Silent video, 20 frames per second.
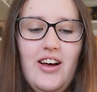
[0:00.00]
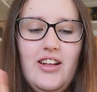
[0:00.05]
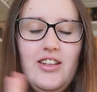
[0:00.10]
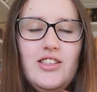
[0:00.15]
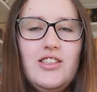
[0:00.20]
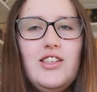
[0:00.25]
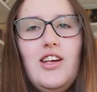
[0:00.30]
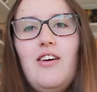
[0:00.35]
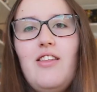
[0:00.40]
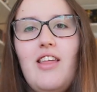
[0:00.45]
and
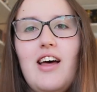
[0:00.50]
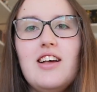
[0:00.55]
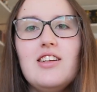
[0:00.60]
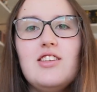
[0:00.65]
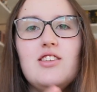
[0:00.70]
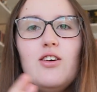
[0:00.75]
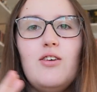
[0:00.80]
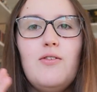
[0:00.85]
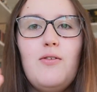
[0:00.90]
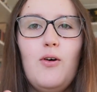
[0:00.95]
so that's
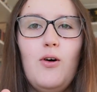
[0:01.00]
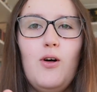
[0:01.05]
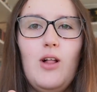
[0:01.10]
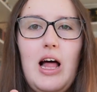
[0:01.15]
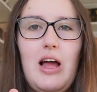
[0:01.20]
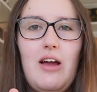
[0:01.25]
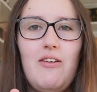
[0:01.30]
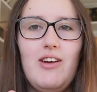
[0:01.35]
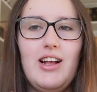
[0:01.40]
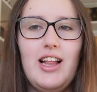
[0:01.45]
sort of all
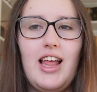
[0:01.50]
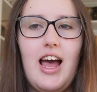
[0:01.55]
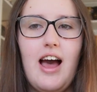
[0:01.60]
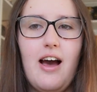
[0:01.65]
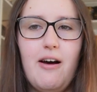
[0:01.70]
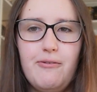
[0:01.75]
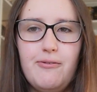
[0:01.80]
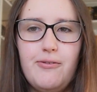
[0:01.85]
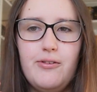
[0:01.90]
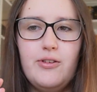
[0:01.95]
I really
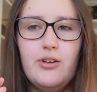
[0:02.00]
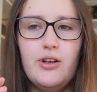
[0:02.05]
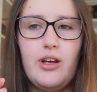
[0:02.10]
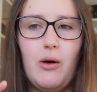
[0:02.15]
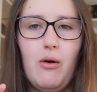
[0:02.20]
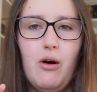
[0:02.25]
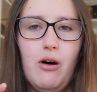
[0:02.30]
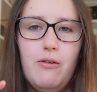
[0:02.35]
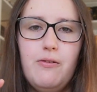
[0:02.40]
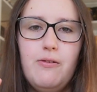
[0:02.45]
have to
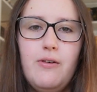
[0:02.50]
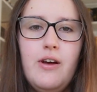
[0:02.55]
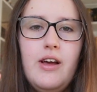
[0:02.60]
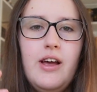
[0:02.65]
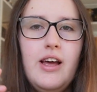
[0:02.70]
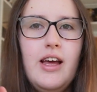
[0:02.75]
go off